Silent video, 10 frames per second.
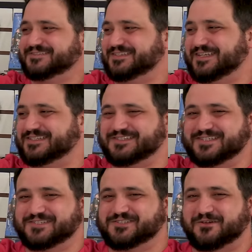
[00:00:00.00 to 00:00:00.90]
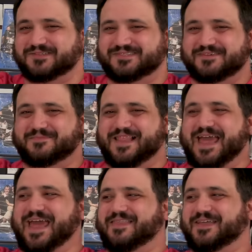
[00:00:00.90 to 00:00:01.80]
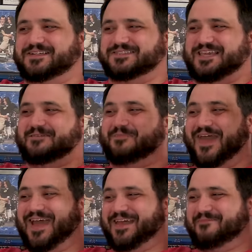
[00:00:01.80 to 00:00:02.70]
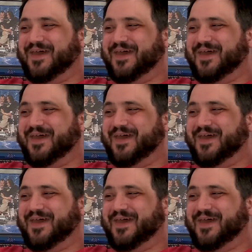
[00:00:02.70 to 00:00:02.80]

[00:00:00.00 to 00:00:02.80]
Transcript: decency to show us him land. They just keep panning